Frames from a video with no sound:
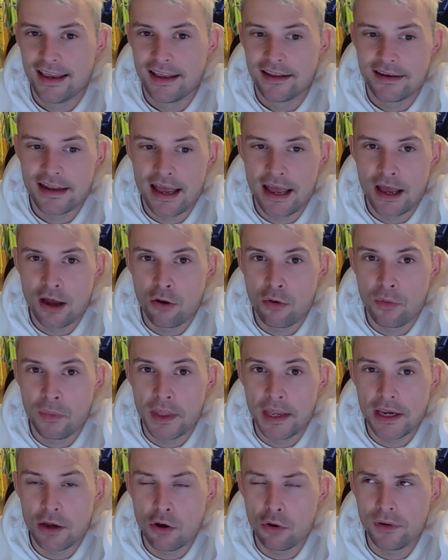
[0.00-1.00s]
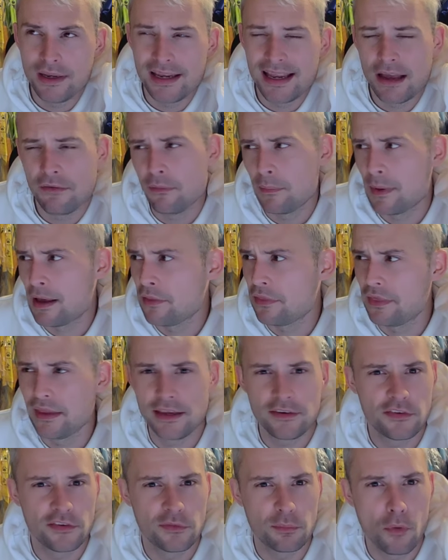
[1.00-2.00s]
Now, they only have about, I
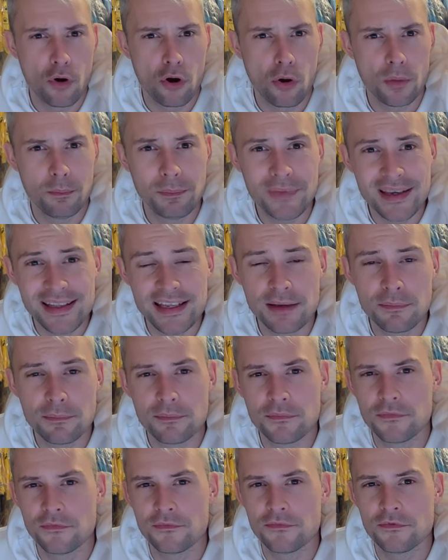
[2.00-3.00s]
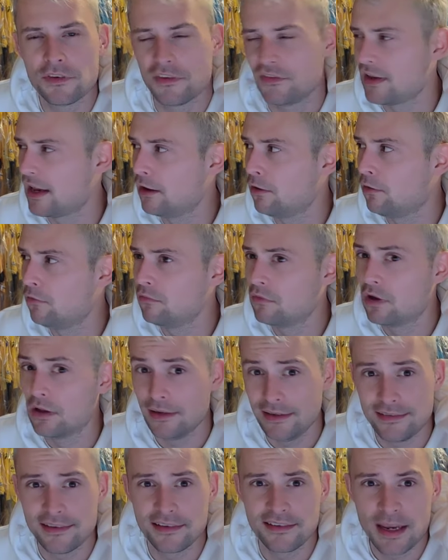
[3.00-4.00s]
think, small and medium for sale, at
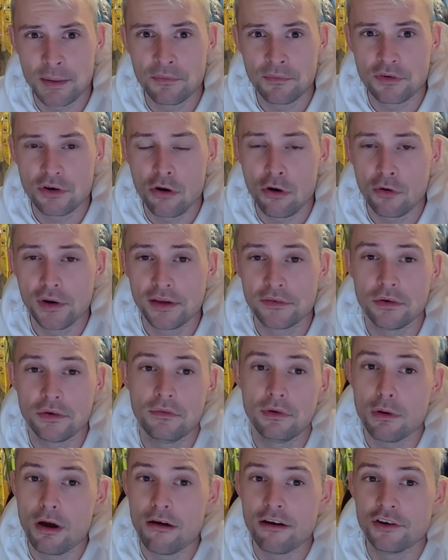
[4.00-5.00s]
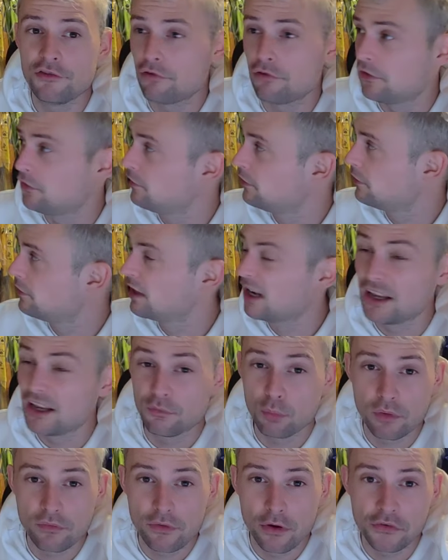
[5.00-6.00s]
least at time of recording. So if you are interested and that
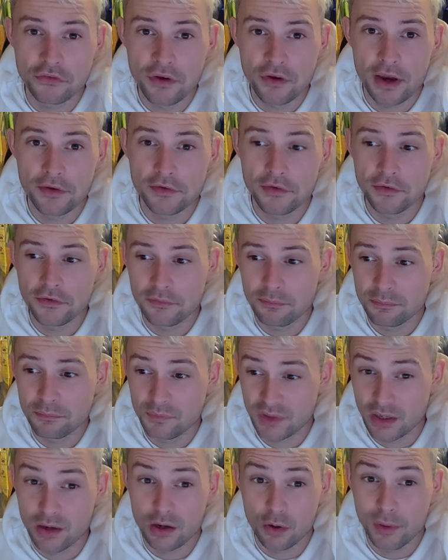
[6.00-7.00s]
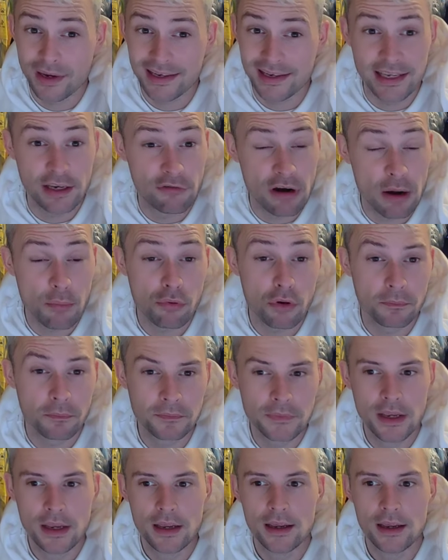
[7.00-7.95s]
is one of your sizes, quickly grab one.